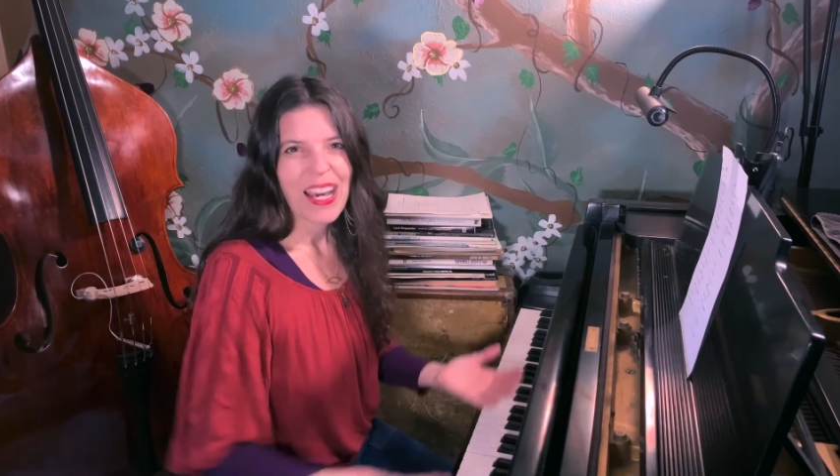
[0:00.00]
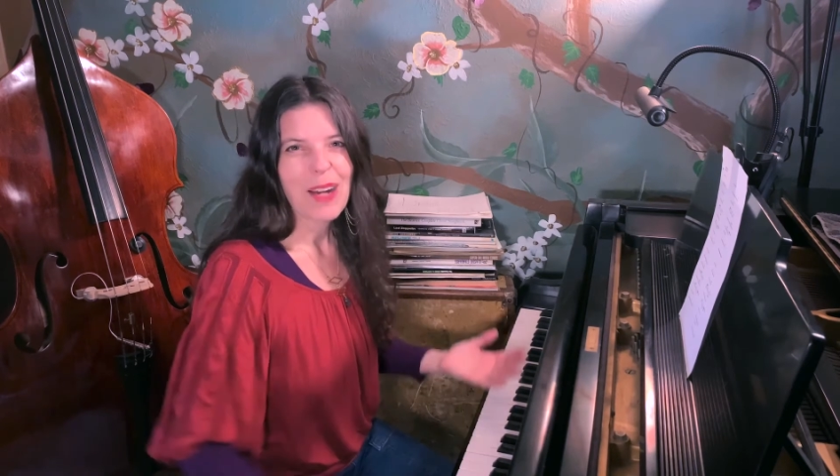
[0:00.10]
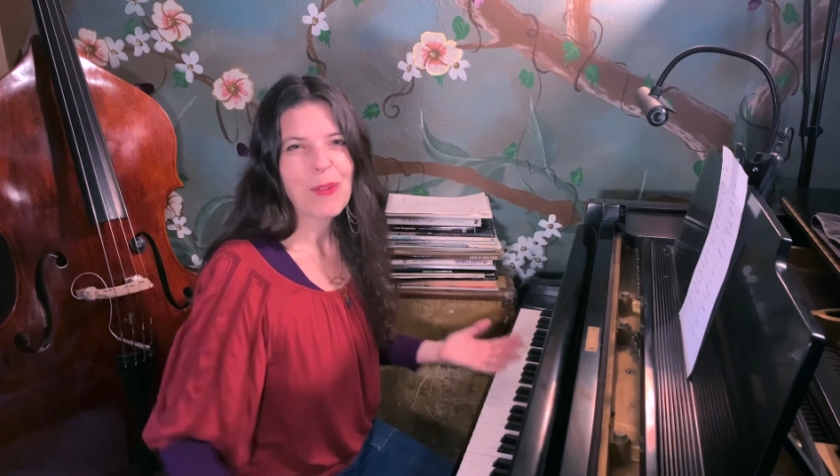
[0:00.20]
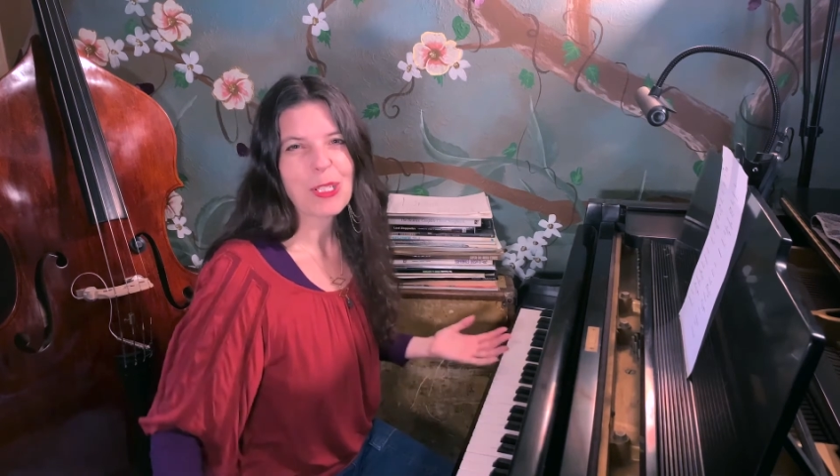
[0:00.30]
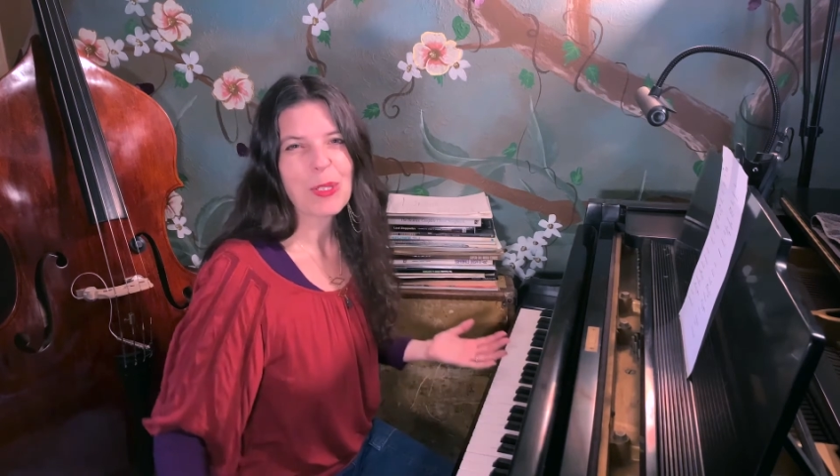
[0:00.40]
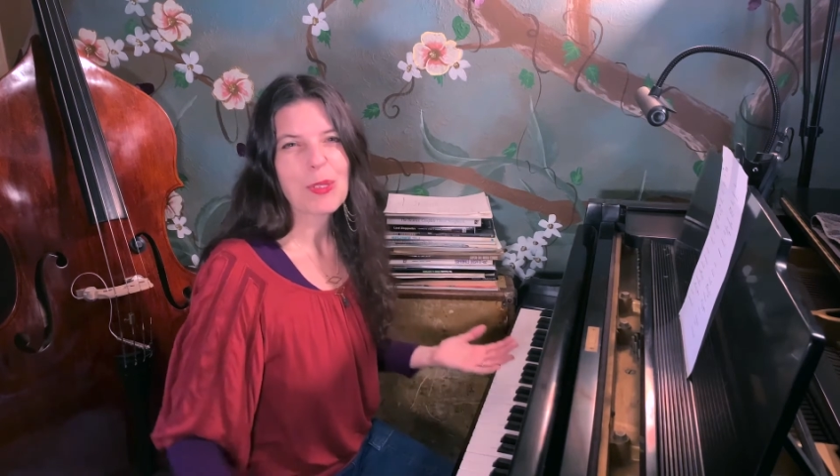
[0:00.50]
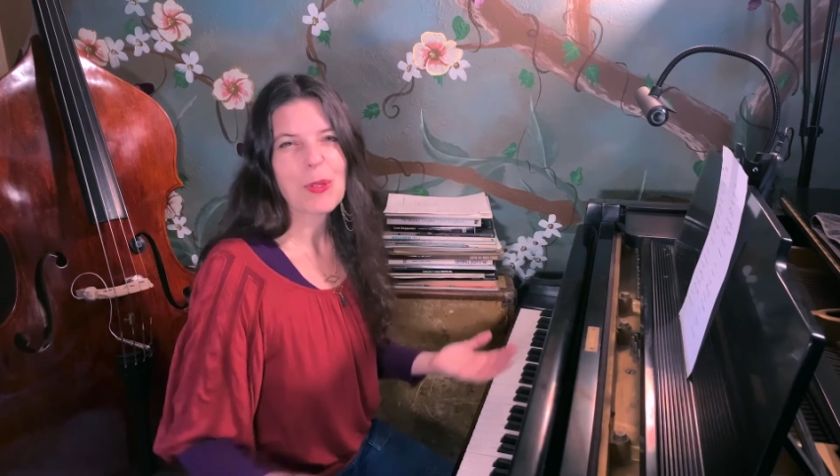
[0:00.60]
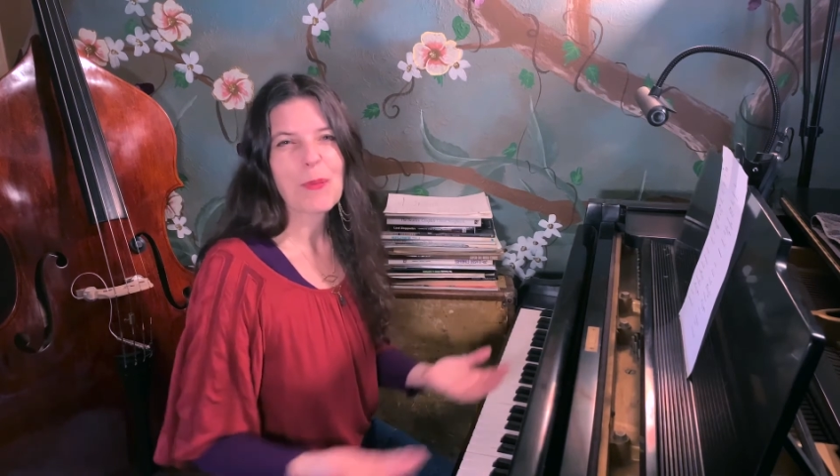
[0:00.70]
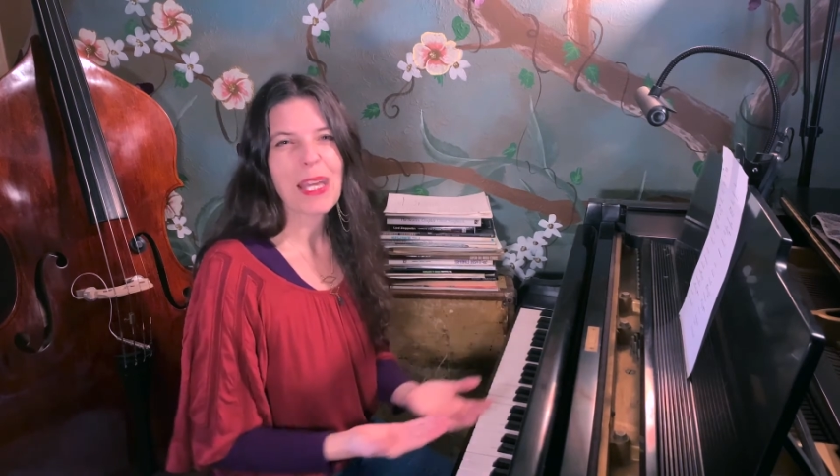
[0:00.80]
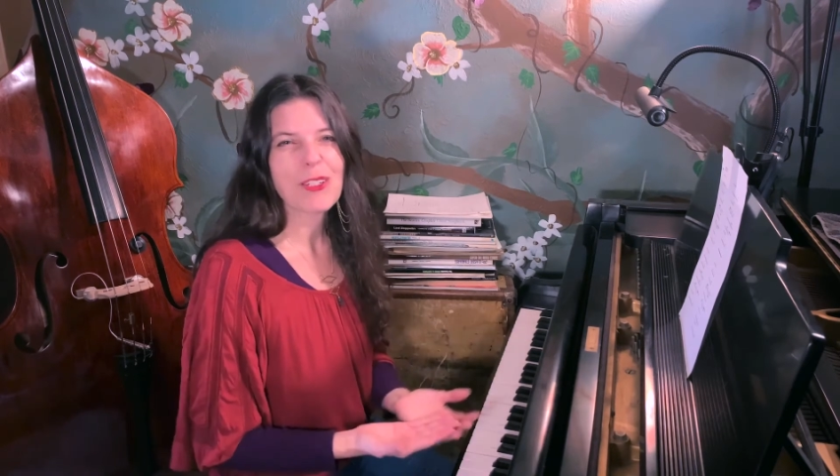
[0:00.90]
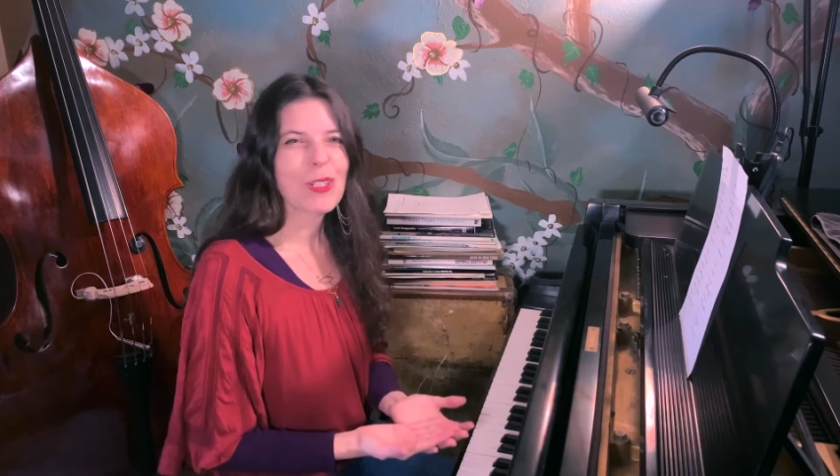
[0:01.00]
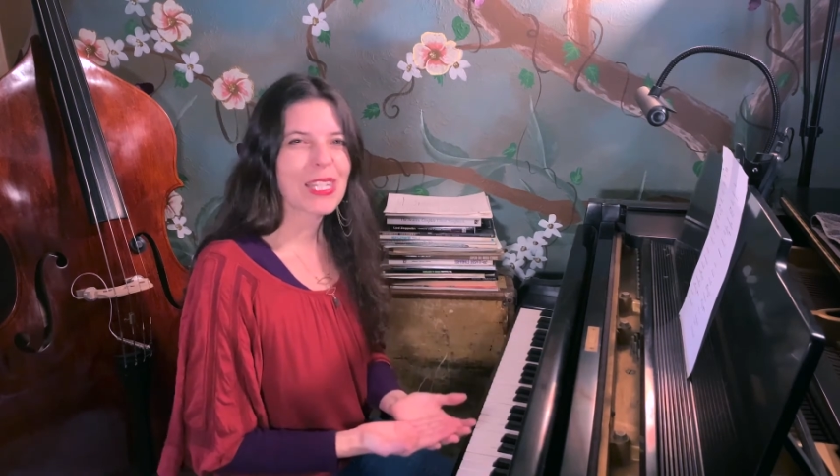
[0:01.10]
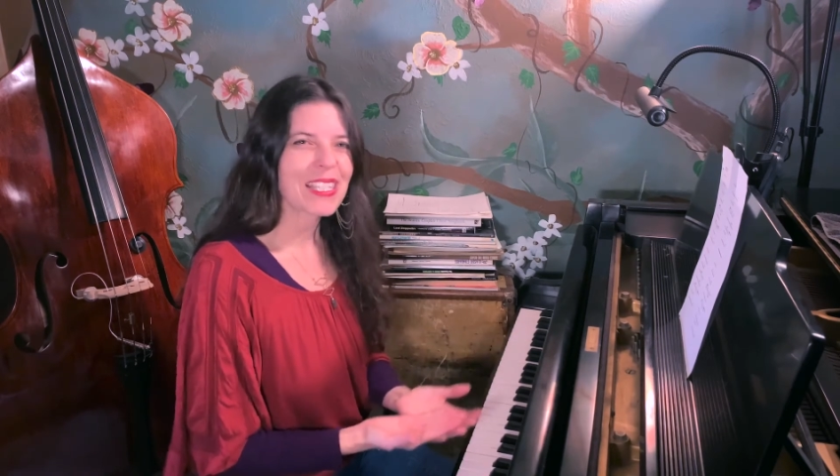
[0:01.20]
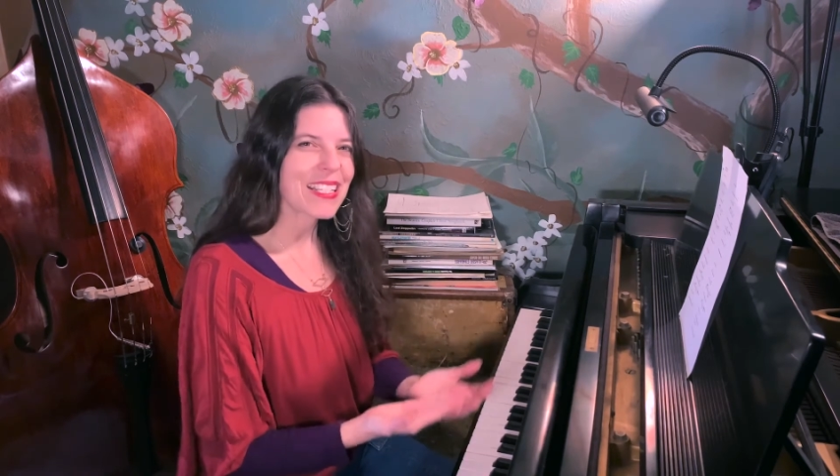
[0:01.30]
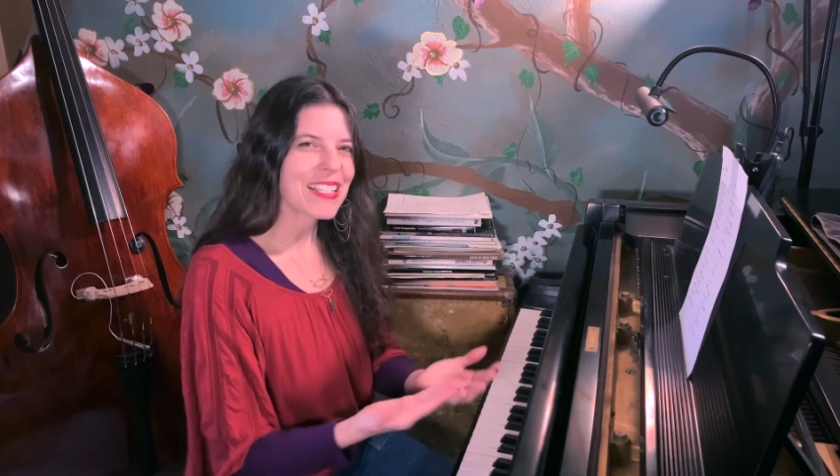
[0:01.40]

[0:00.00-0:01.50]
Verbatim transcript: I want you to imagine that as I